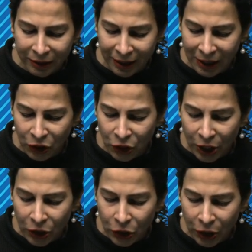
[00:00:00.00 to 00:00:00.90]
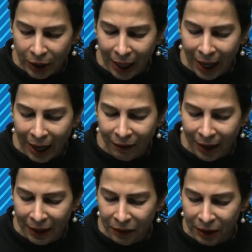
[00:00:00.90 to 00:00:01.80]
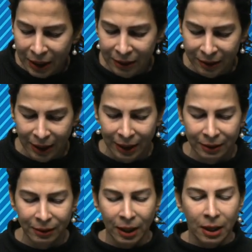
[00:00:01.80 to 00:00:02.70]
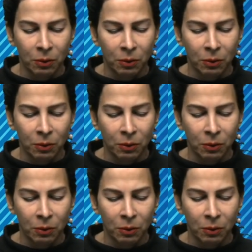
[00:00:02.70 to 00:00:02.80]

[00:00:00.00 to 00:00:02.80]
instantiation half adder instance,